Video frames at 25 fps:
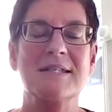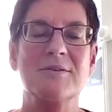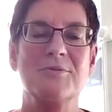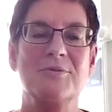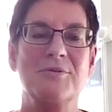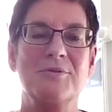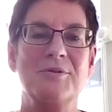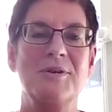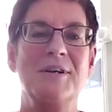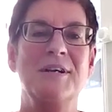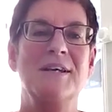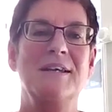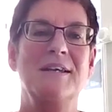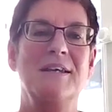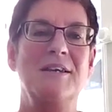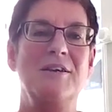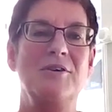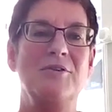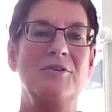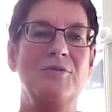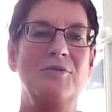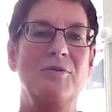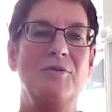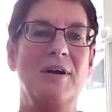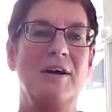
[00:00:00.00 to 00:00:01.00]
So, you
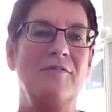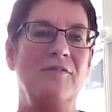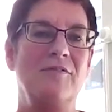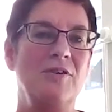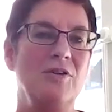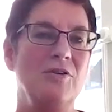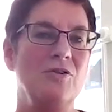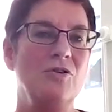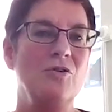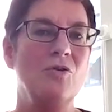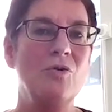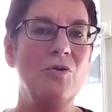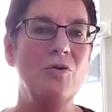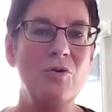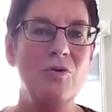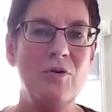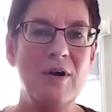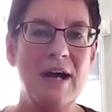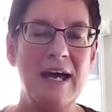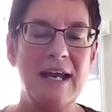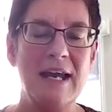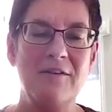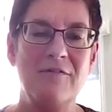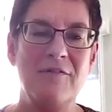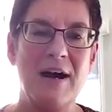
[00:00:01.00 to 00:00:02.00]
know, if you know
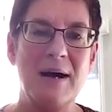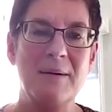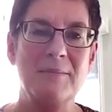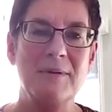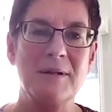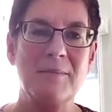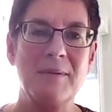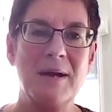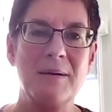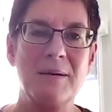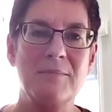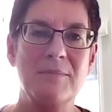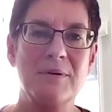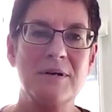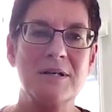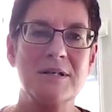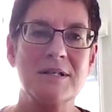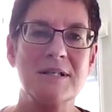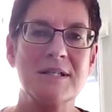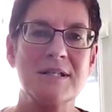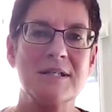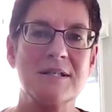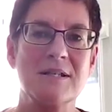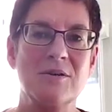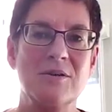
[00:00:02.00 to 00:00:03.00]
any family
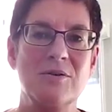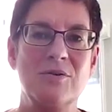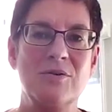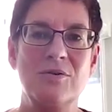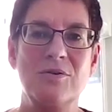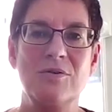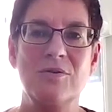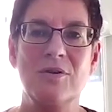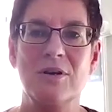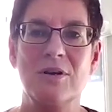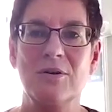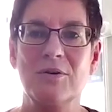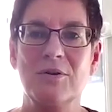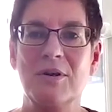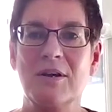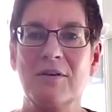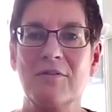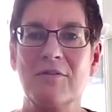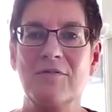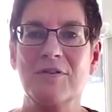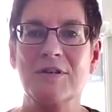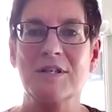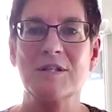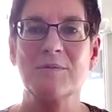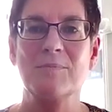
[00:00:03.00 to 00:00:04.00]
members who are looking
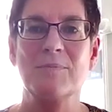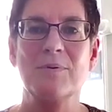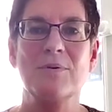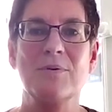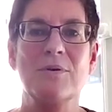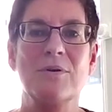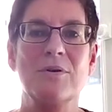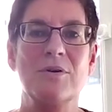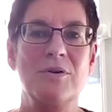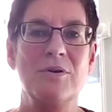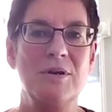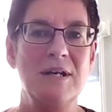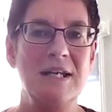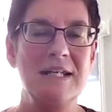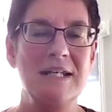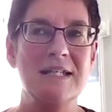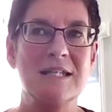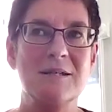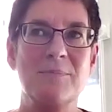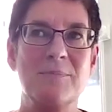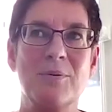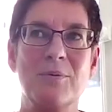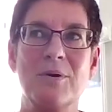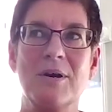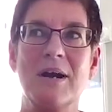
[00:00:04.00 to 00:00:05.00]
for support, who need
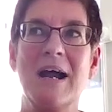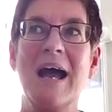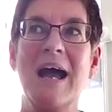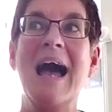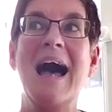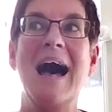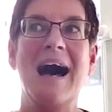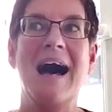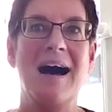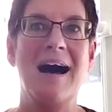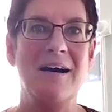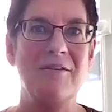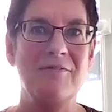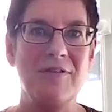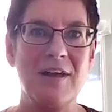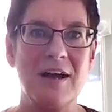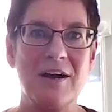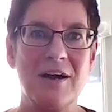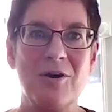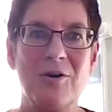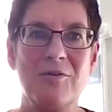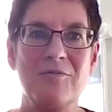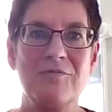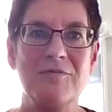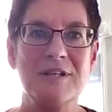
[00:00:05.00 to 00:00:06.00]
support, have that
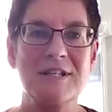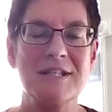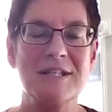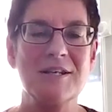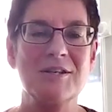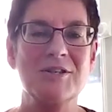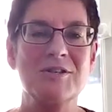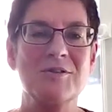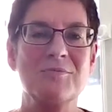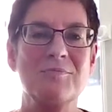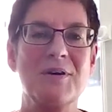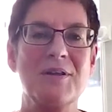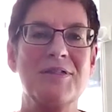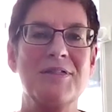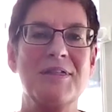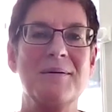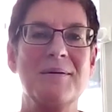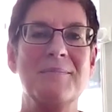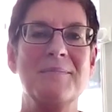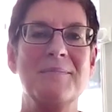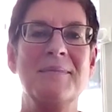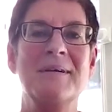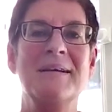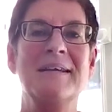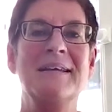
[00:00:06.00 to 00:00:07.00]
conversation with
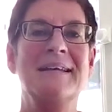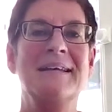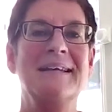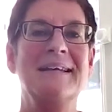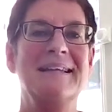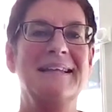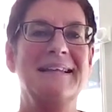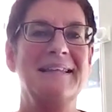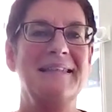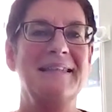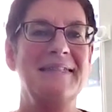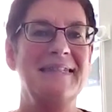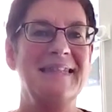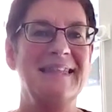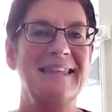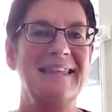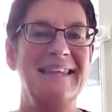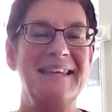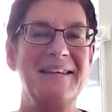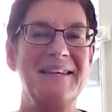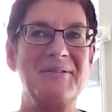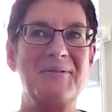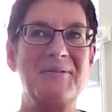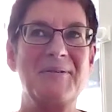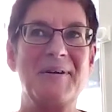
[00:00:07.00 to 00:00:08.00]
them.
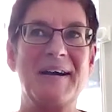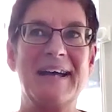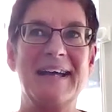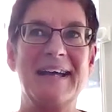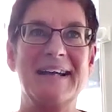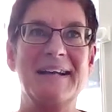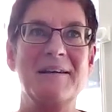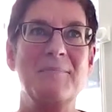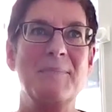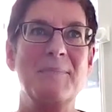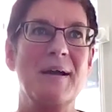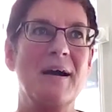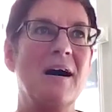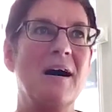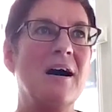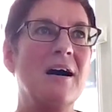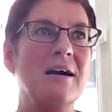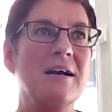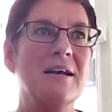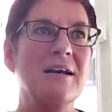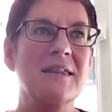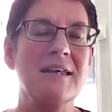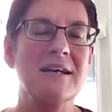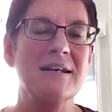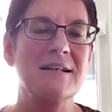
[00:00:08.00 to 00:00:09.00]
You know, it can be a
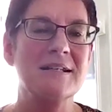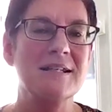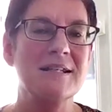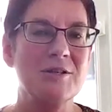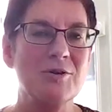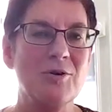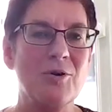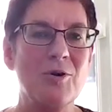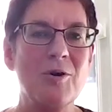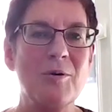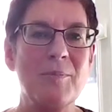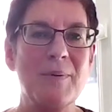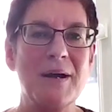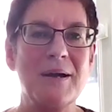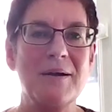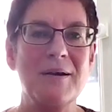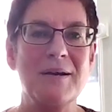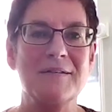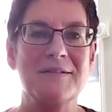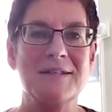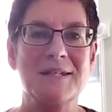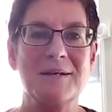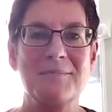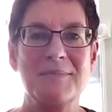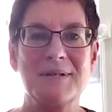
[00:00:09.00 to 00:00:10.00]
hard thing to talk about
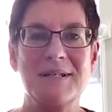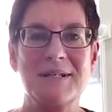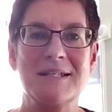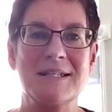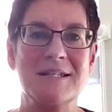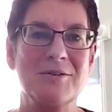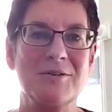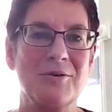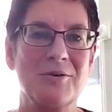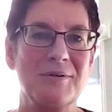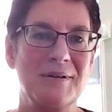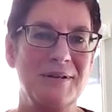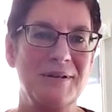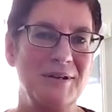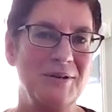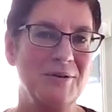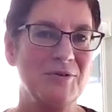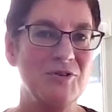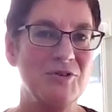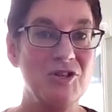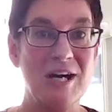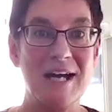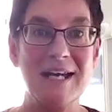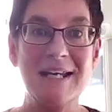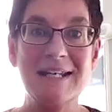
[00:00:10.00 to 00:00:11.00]
if somebody's not, you know,
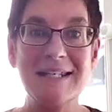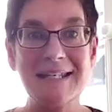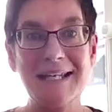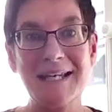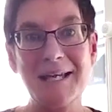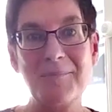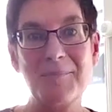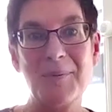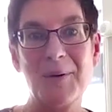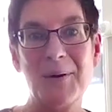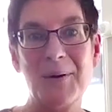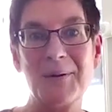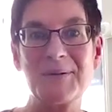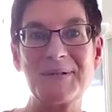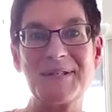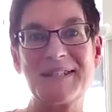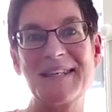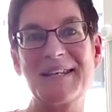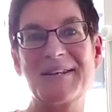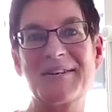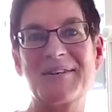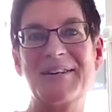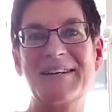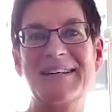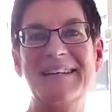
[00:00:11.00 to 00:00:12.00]
trying to keep it all
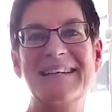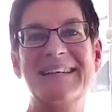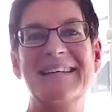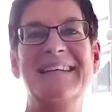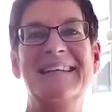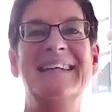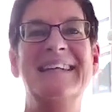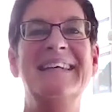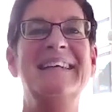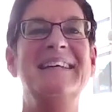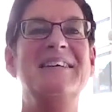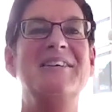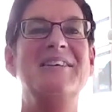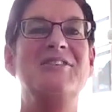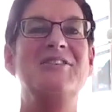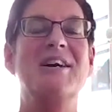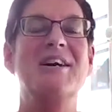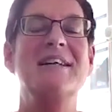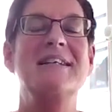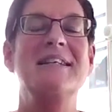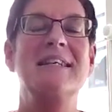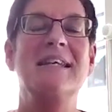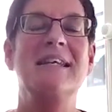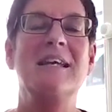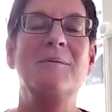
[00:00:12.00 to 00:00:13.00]
secret and
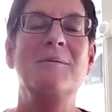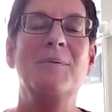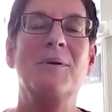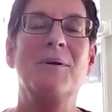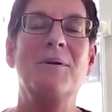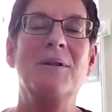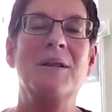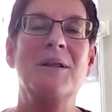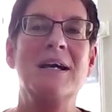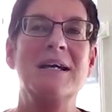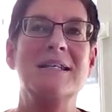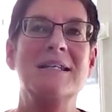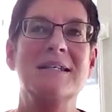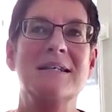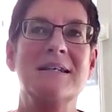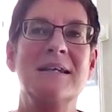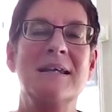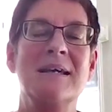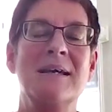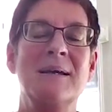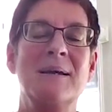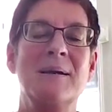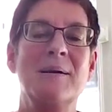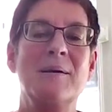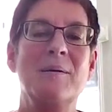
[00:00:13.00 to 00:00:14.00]
trying to keep it all hidden.
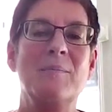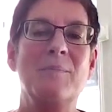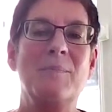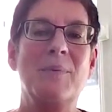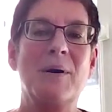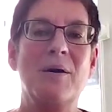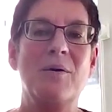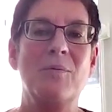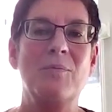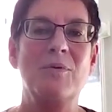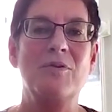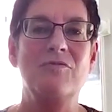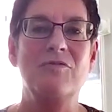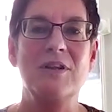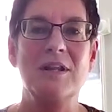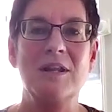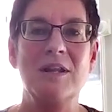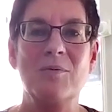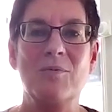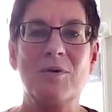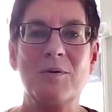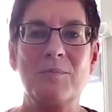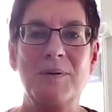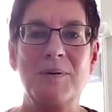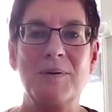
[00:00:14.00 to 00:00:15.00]
But we really
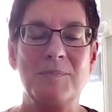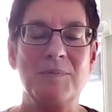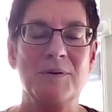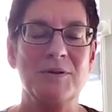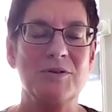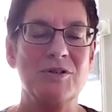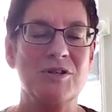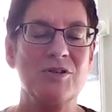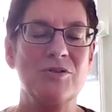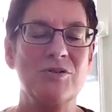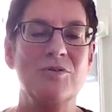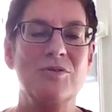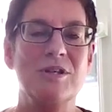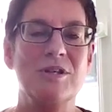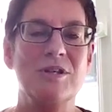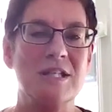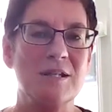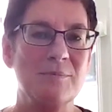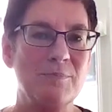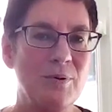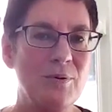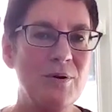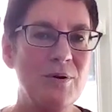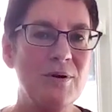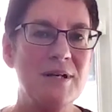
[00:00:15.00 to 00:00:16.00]
want people to know the
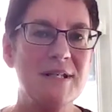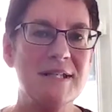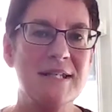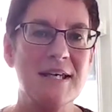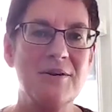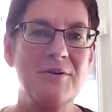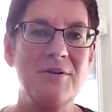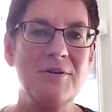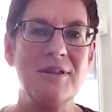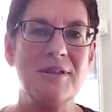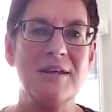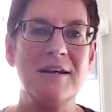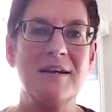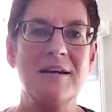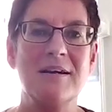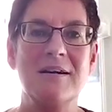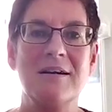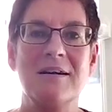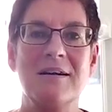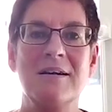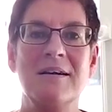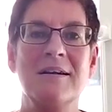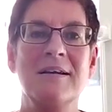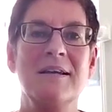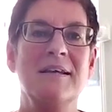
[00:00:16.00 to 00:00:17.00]
support is out
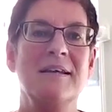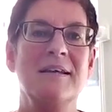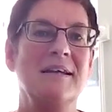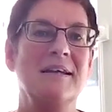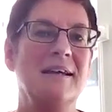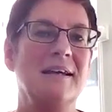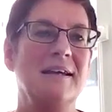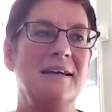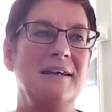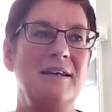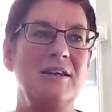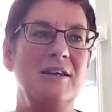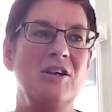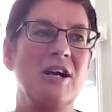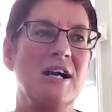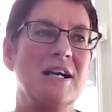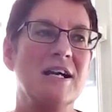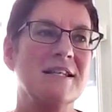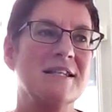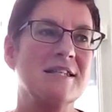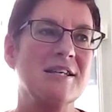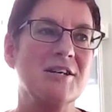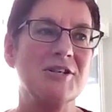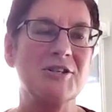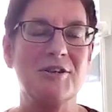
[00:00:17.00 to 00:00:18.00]
there. You get
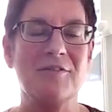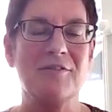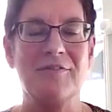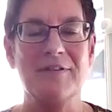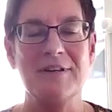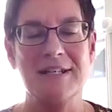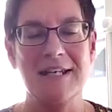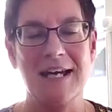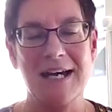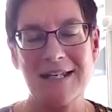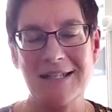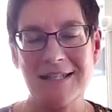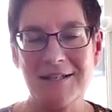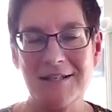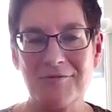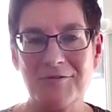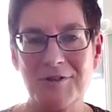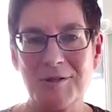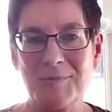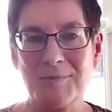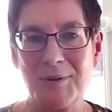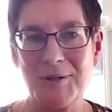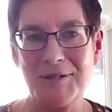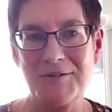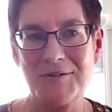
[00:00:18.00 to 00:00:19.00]
such a fantastic
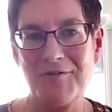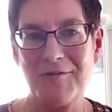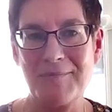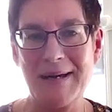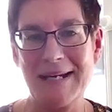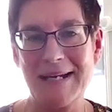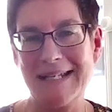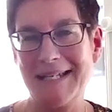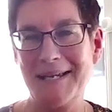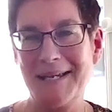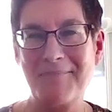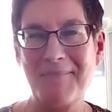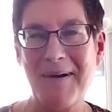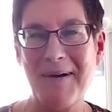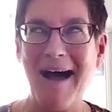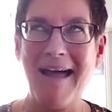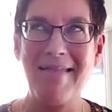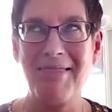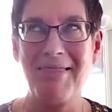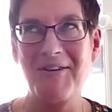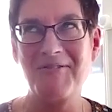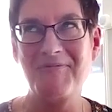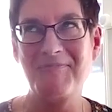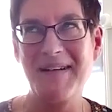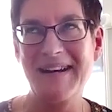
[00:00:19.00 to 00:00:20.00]
response from my team. I
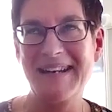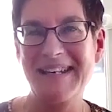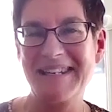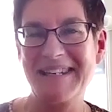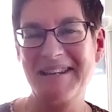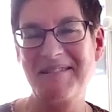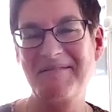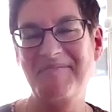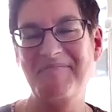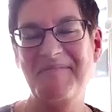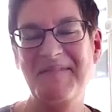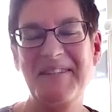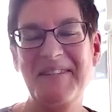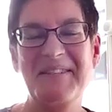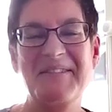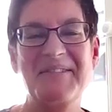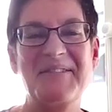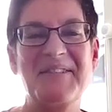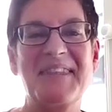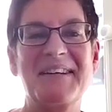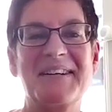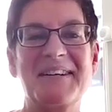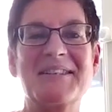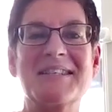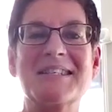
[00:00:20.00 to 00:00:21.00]
love my team. You know,
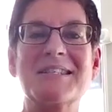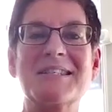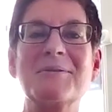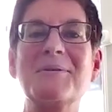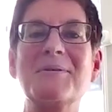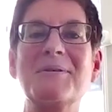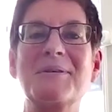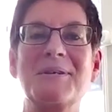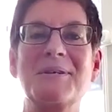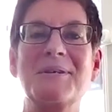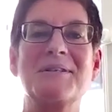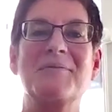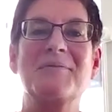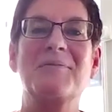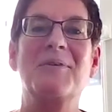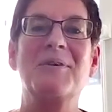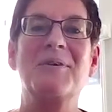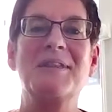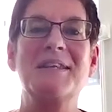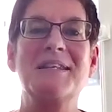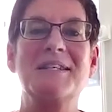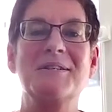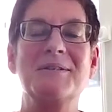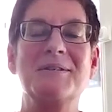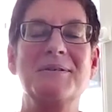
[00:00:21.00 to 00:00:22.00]
they're so good at what
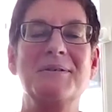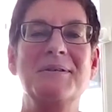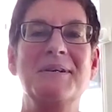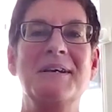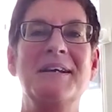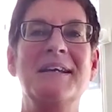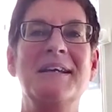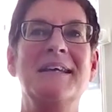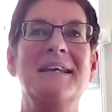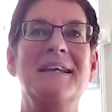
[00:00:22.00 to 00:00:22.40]
they do.